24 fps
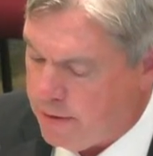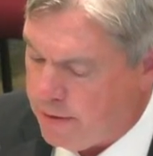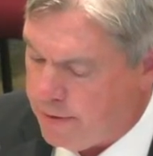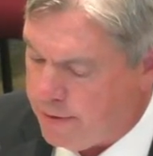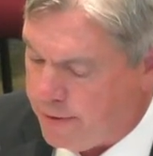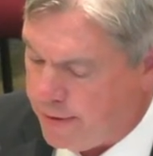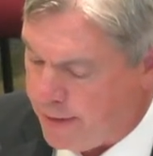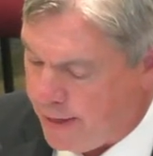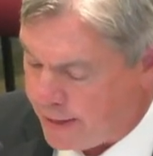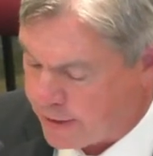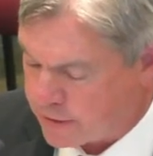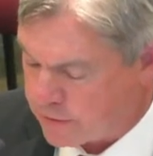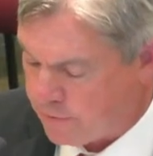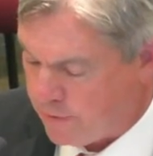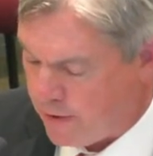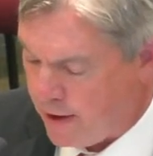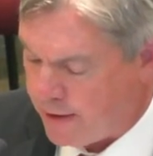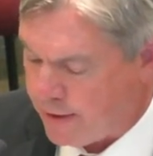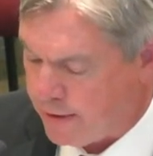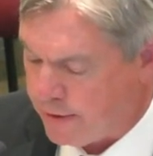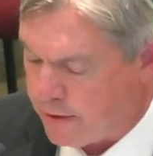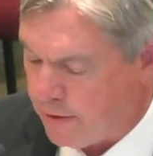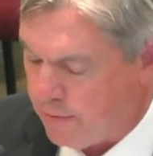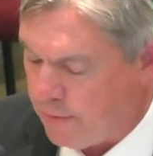next
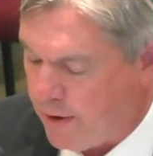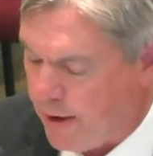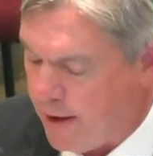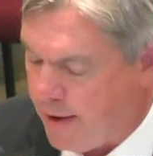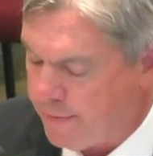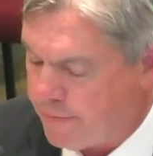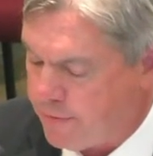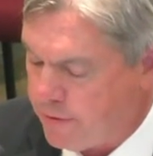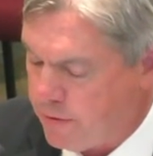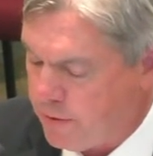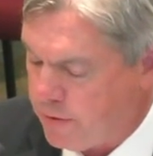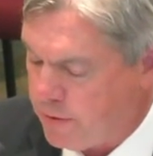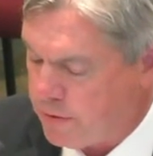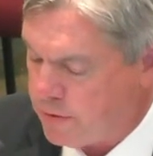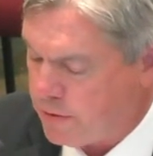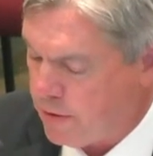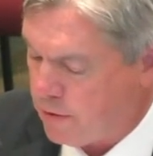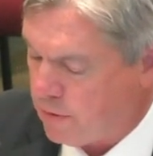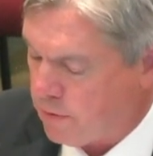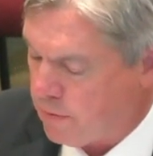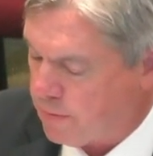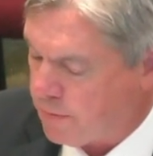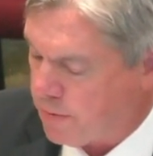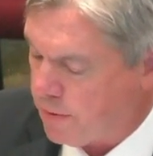finding that we have to do is
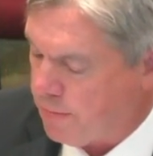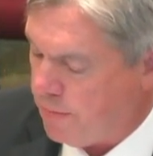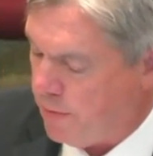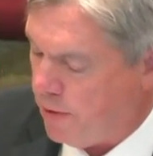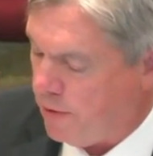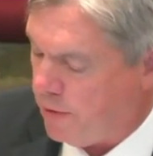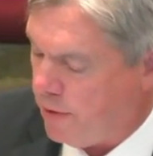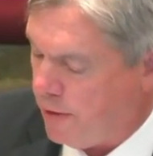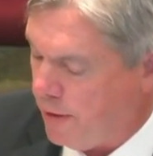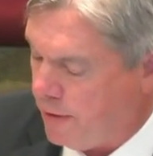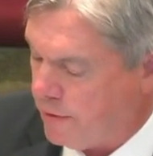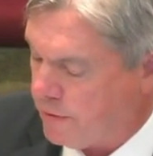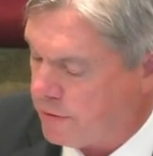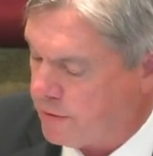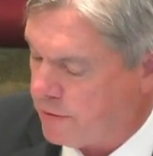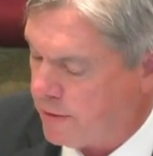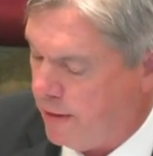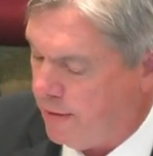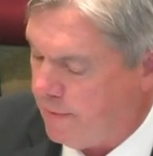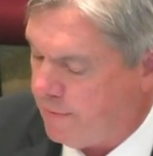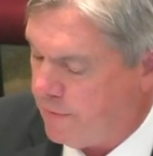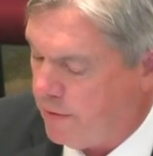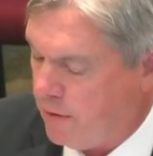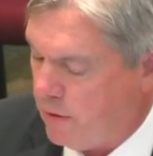that it will promote health,
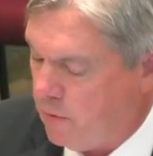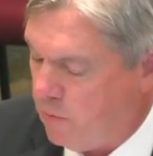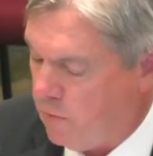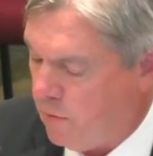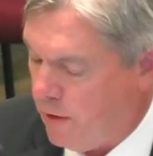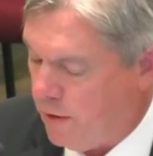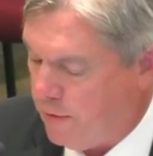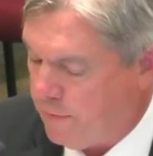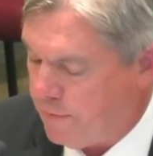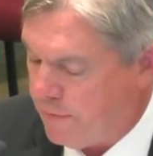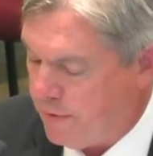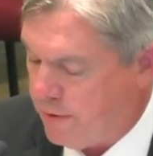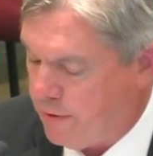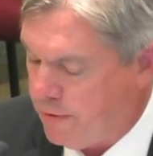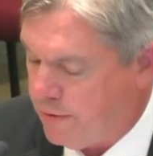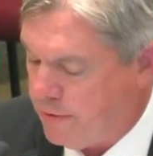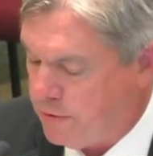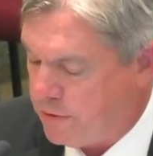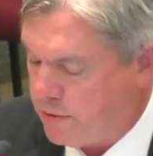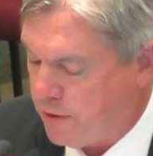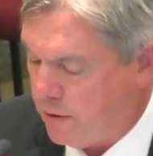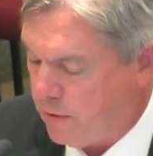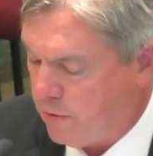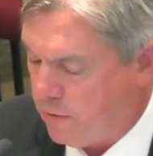safety, and welfare of
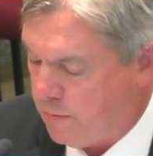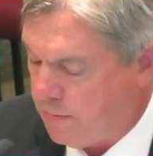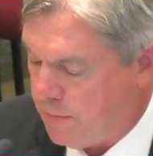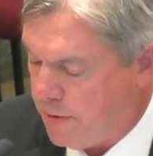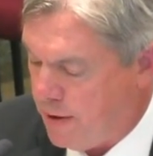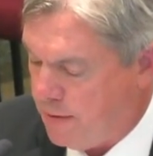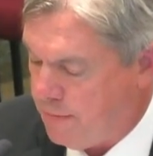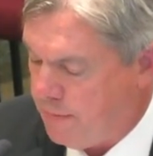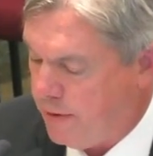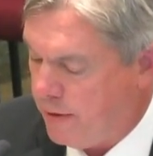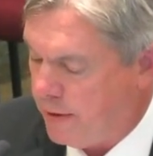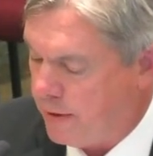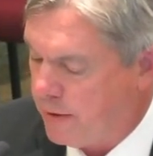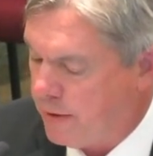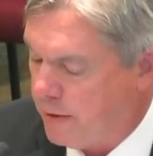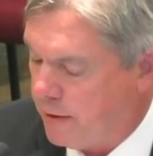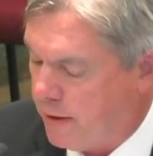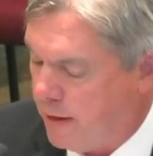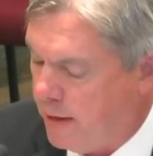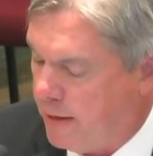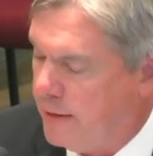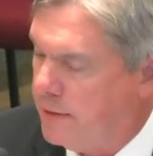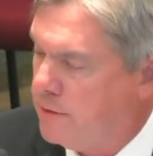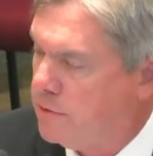the general public.
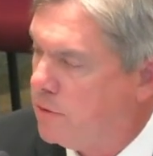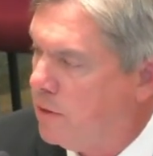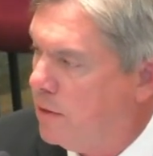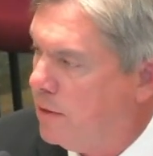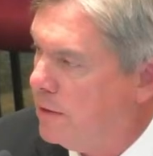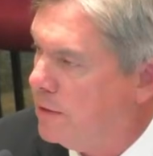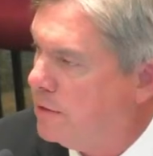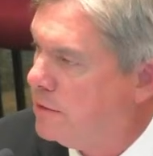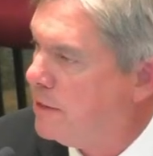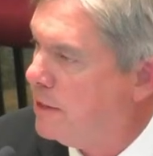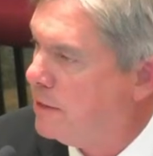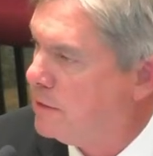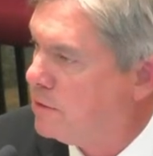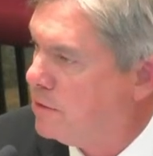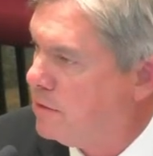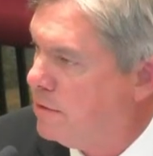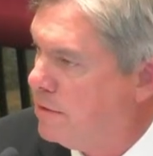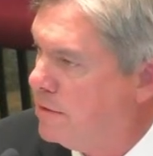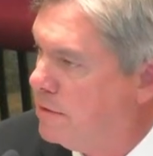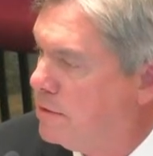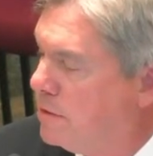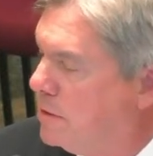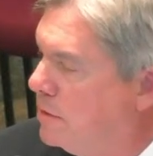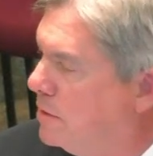Again, I draw your
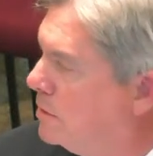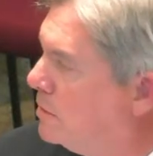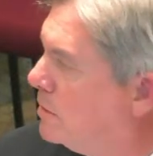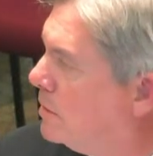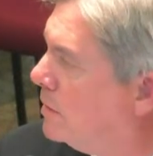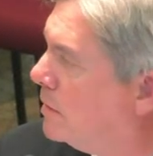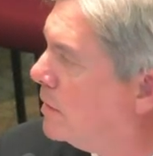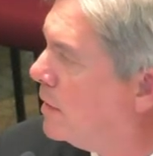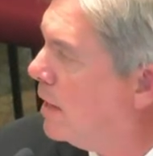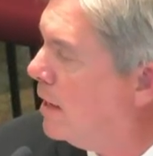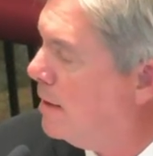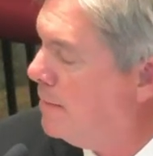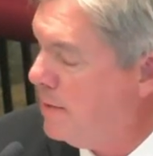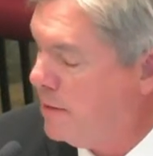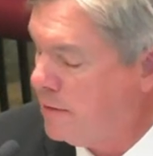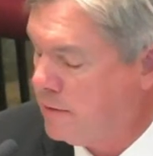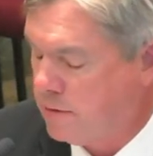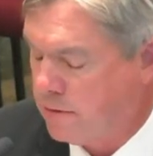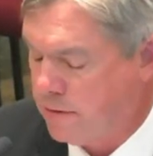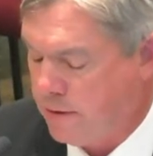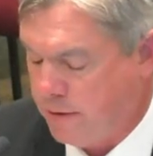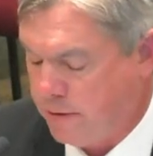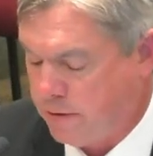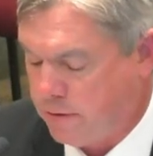attention to the TEC
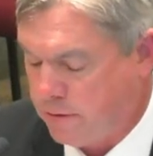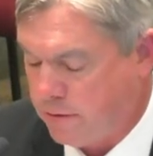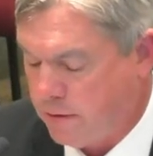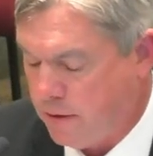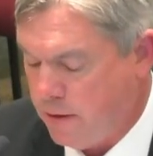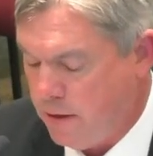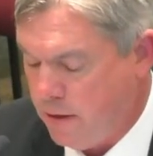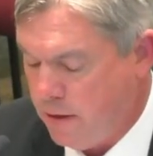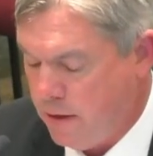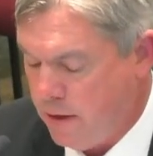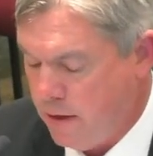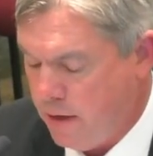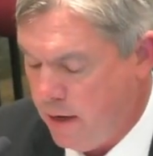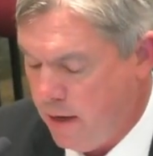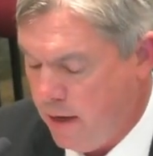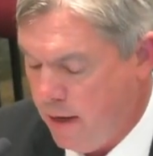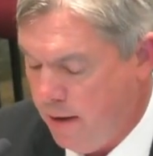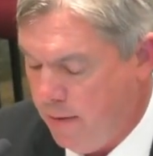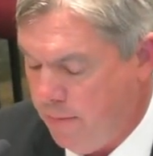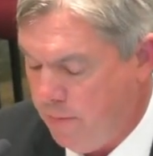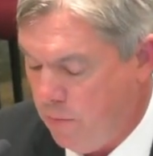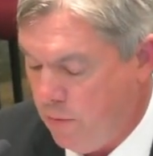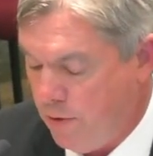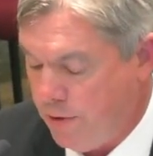comments. That's
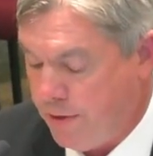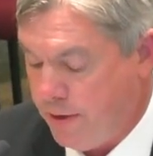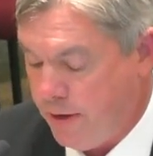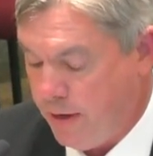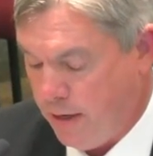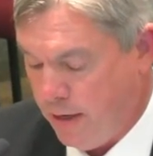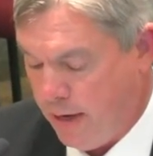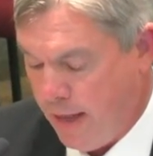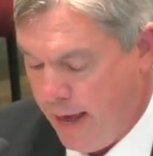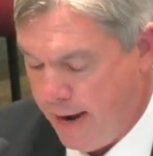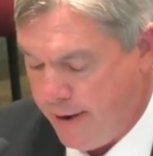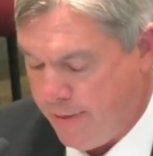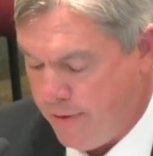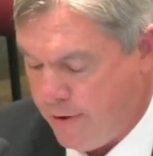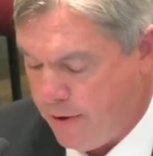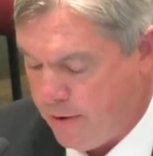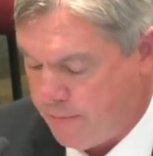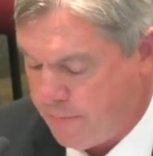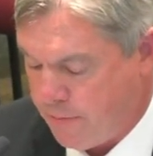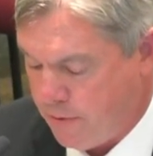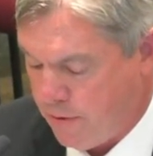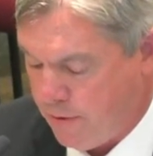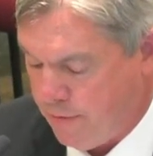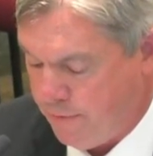within a lot of
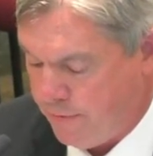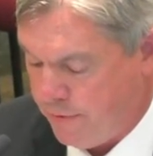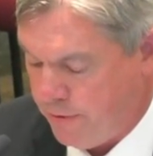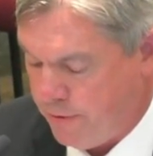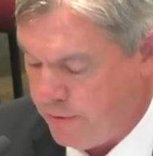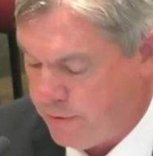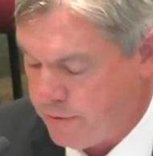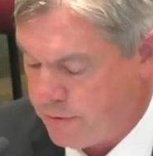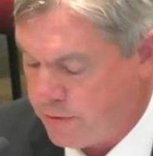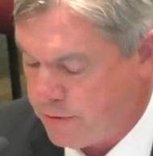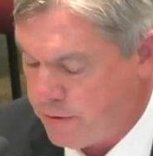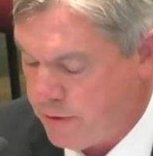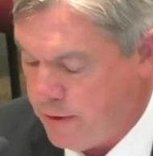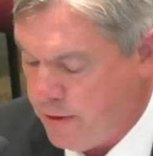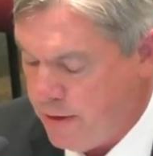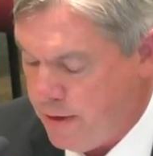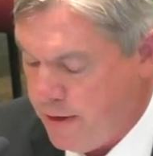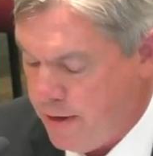their purviews.